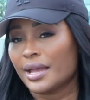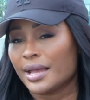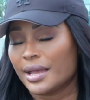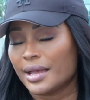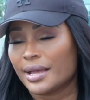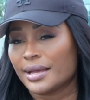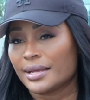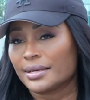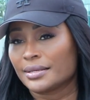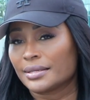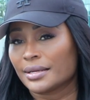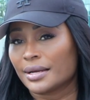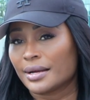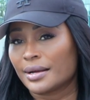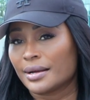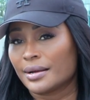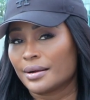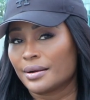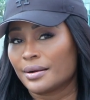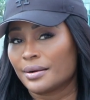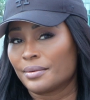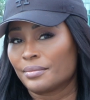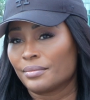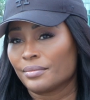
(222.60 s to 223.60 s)
And
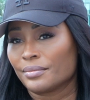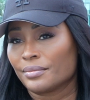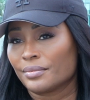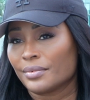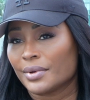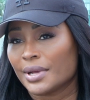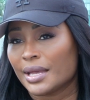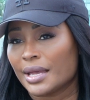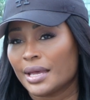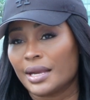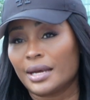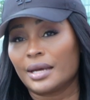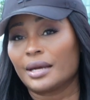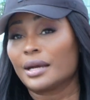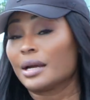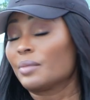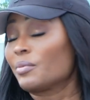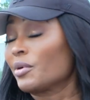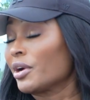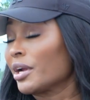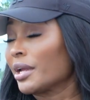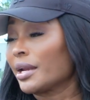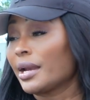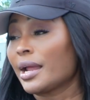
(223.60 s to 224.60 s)
it ended
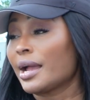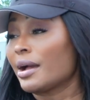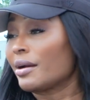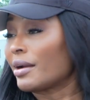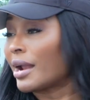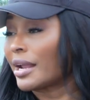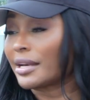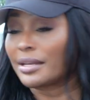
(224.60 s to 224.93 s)
up working out.